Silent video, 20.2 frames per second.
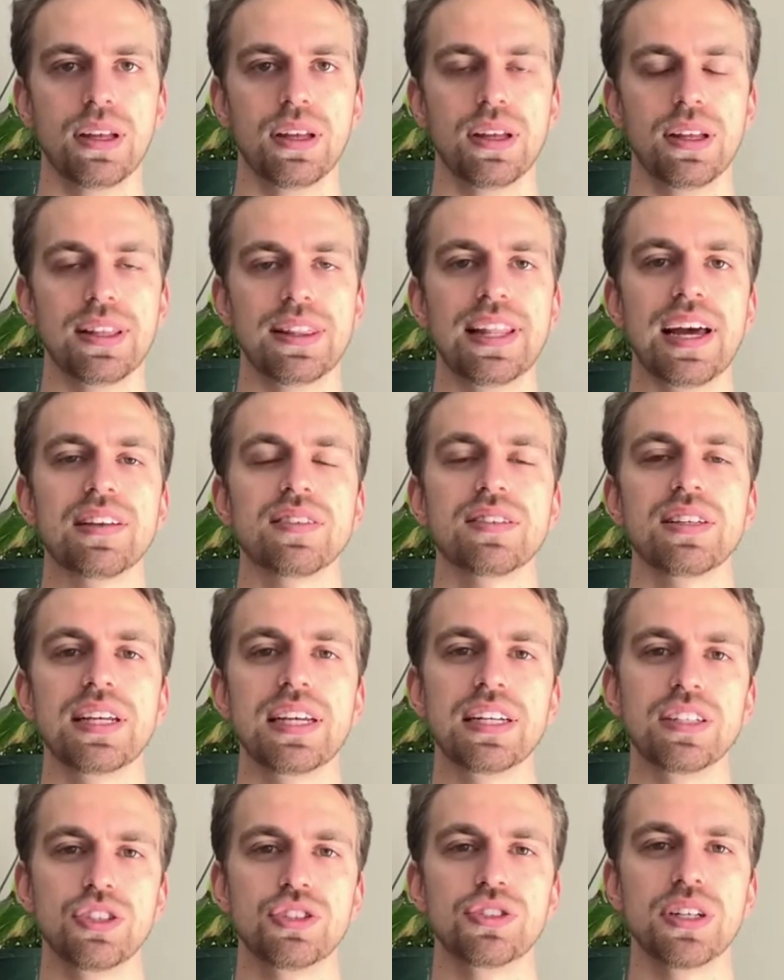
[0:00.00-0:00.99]
Lastly,
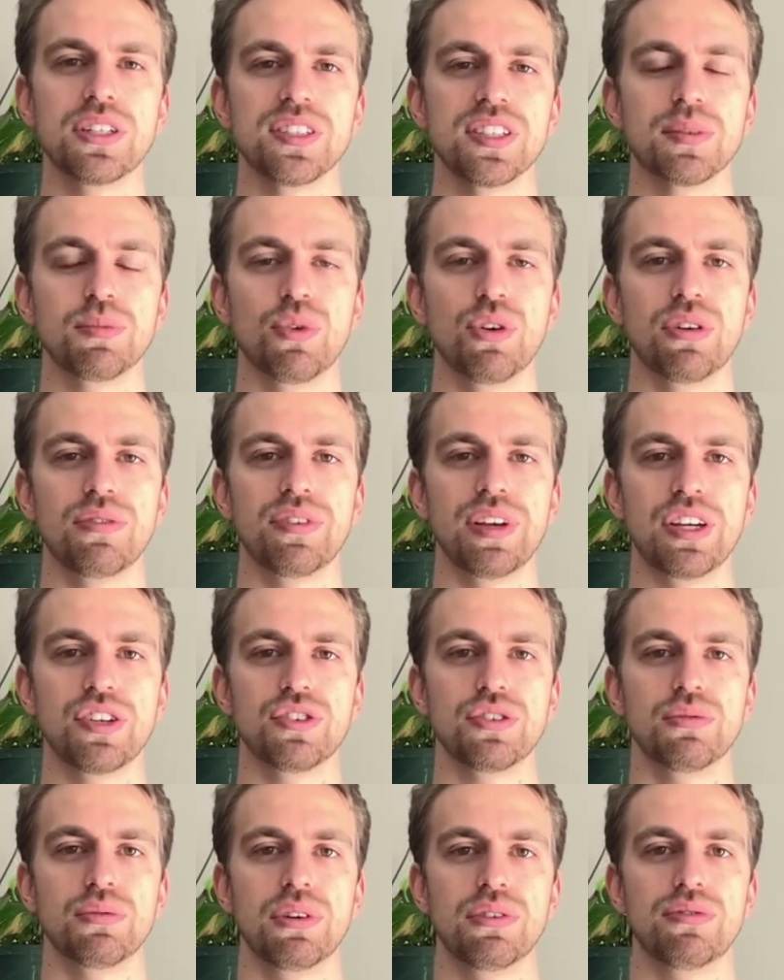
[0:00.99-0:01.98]
intrinsic
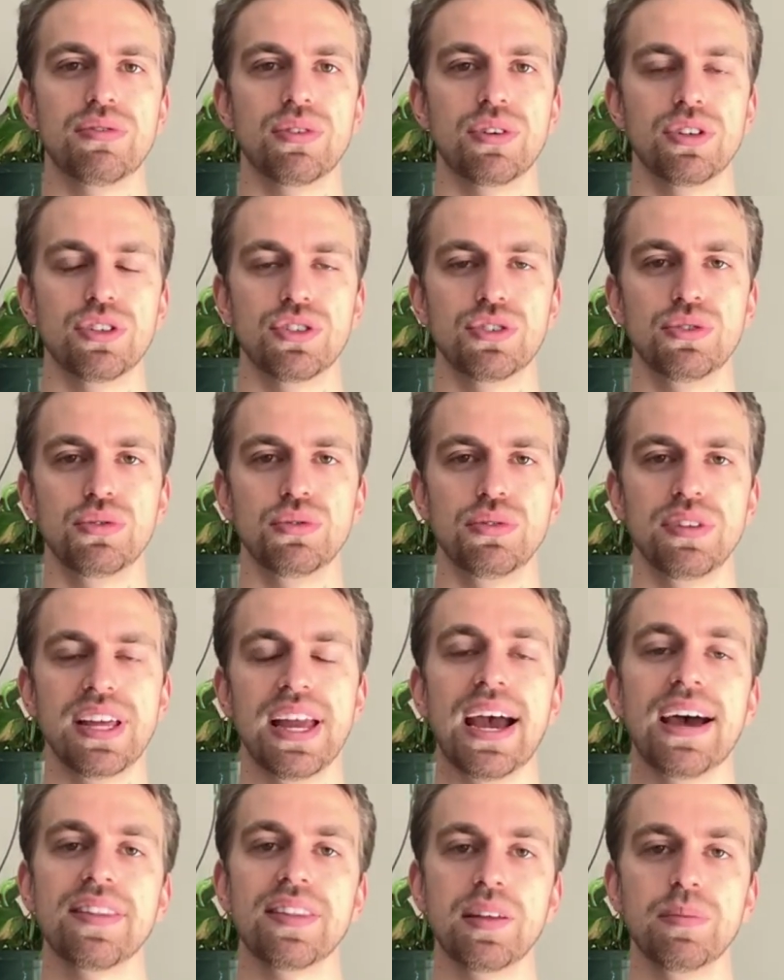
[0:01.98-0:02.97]
motivation refers to the
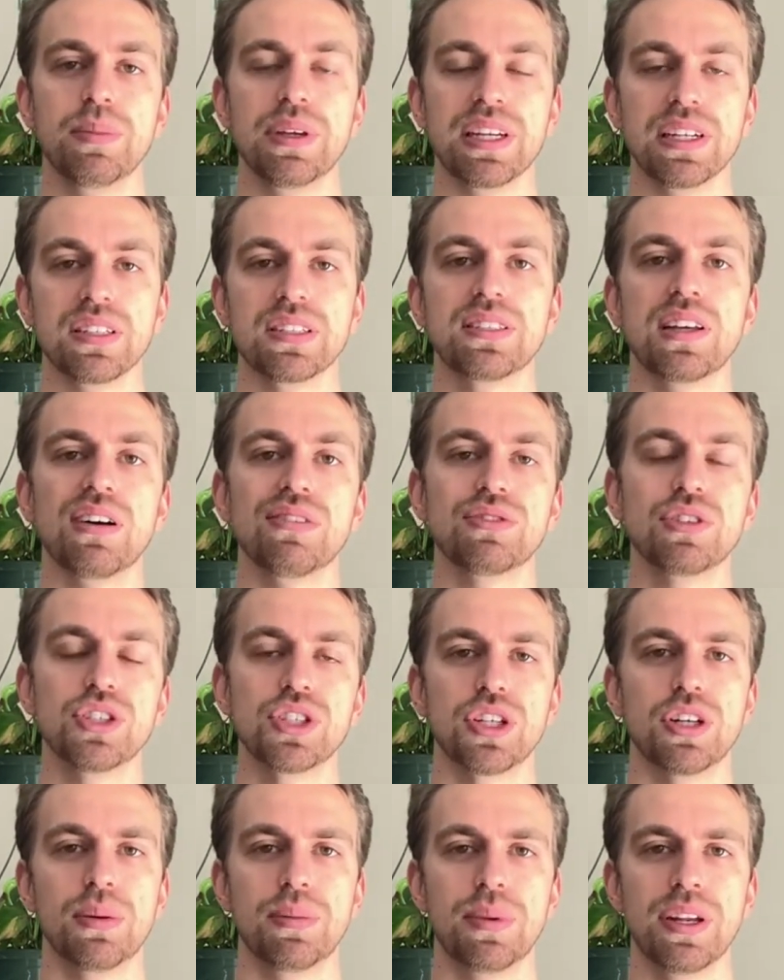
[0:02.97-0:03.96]
athlete being
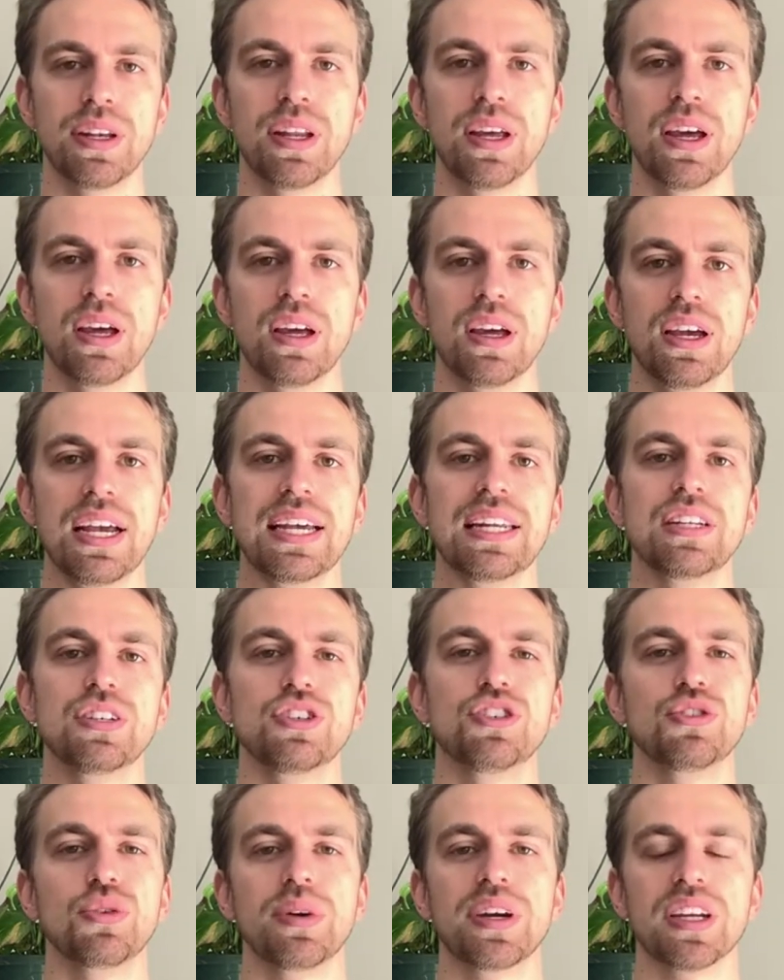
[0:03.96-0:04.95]
self-determined and
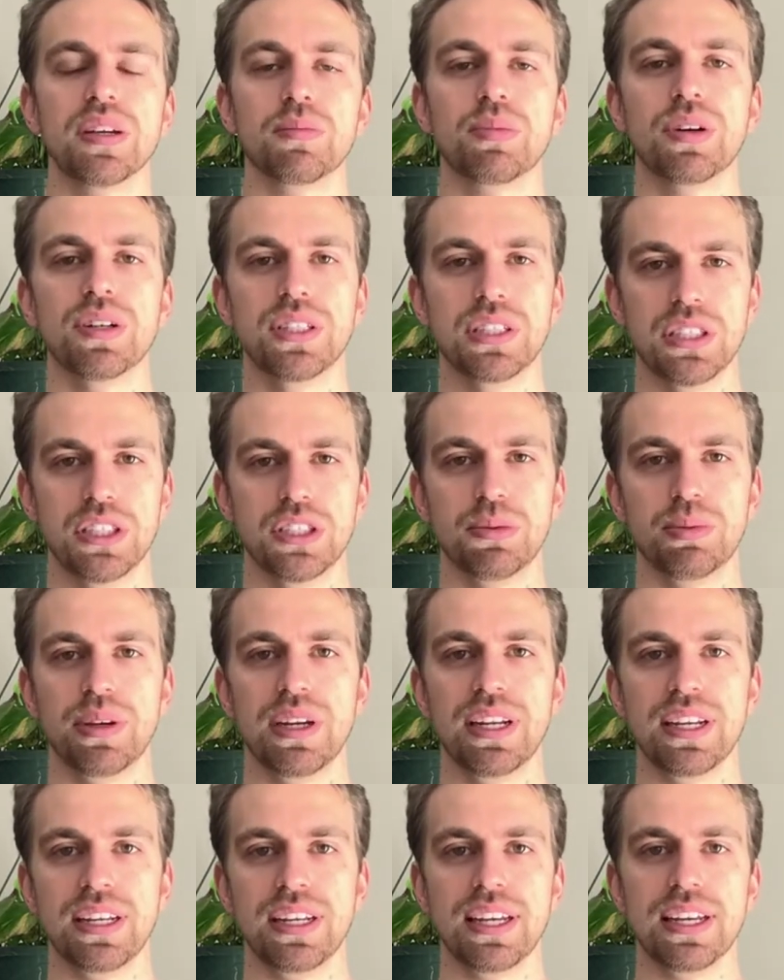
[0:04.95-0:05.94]
enjoying
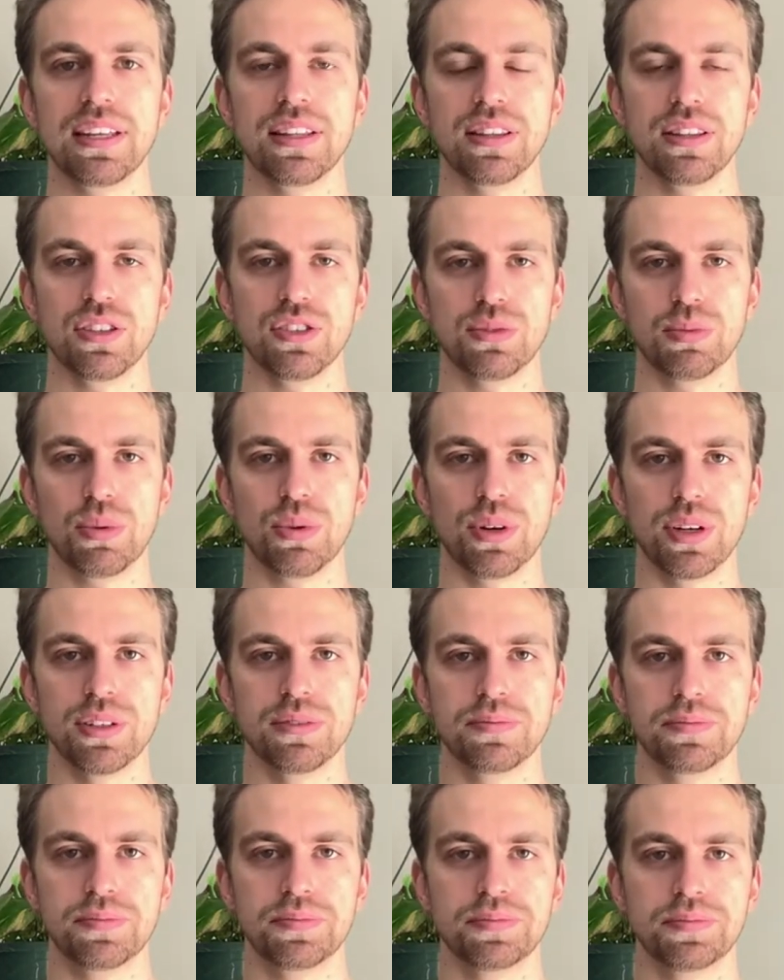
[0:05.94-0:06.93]
participating in the sport.